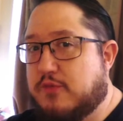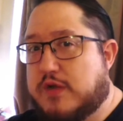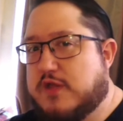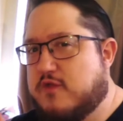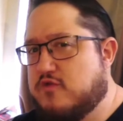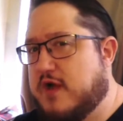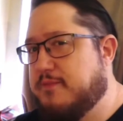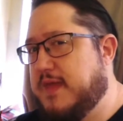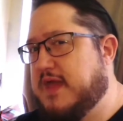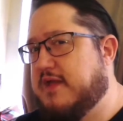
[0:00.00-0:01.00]
What
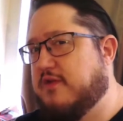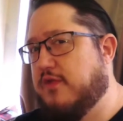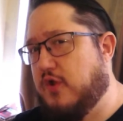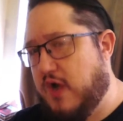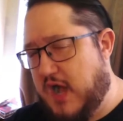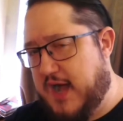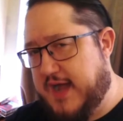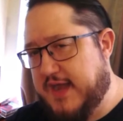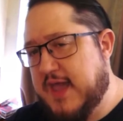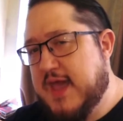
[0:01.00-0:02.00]
struck me as a little
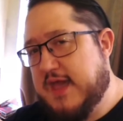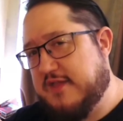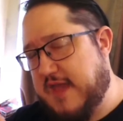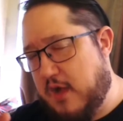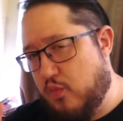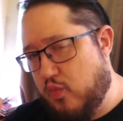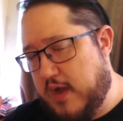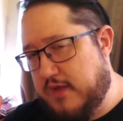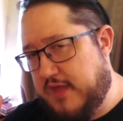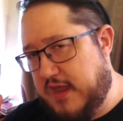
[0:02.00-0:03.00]
odd is that
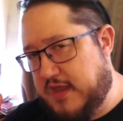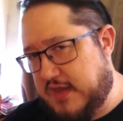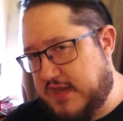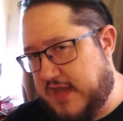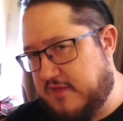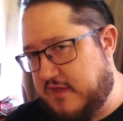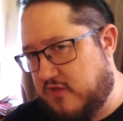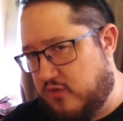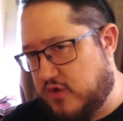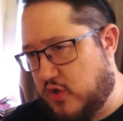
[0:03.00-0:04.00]
when the
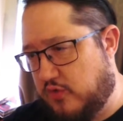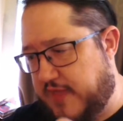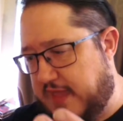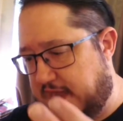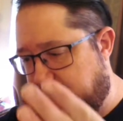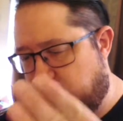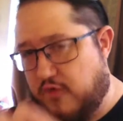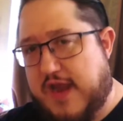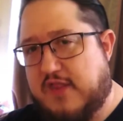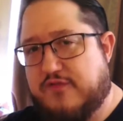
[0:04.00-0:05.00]
contestants were told they had to
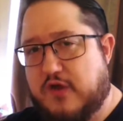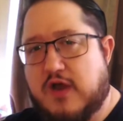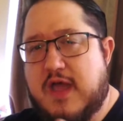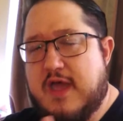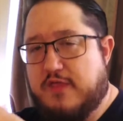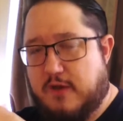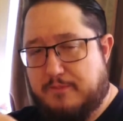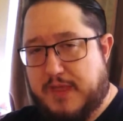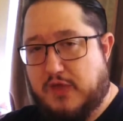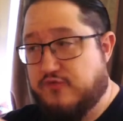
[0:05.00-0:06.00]
transfer their
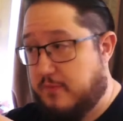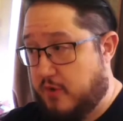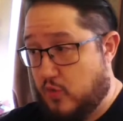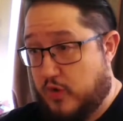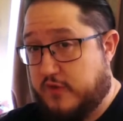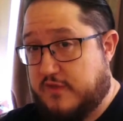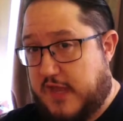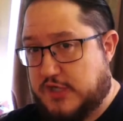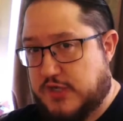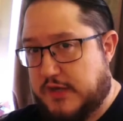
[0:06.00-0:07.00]
build from their
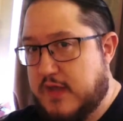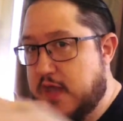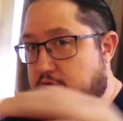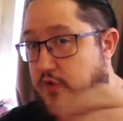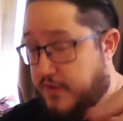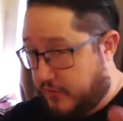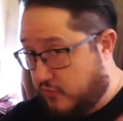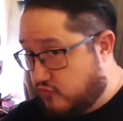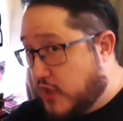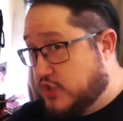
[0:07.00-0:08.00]
workstation to the
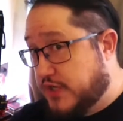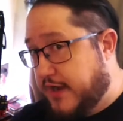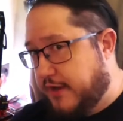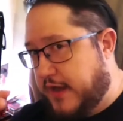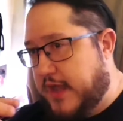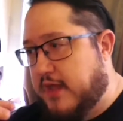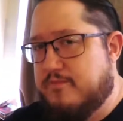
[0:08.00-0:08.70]
destruction area,